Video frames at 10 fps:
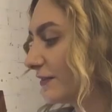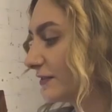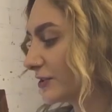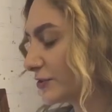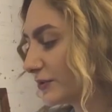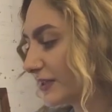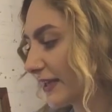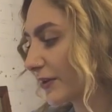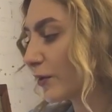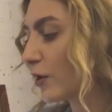After
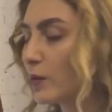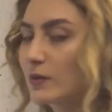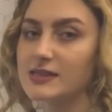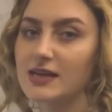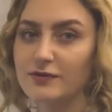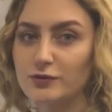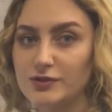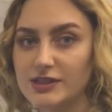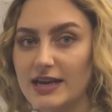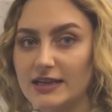shooting you always have
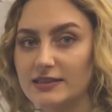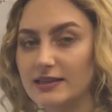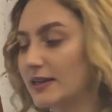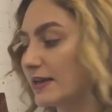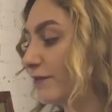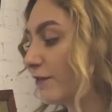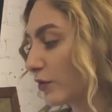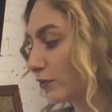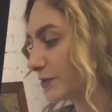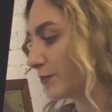to check the
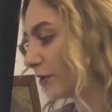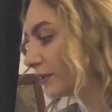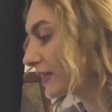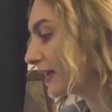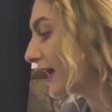focus point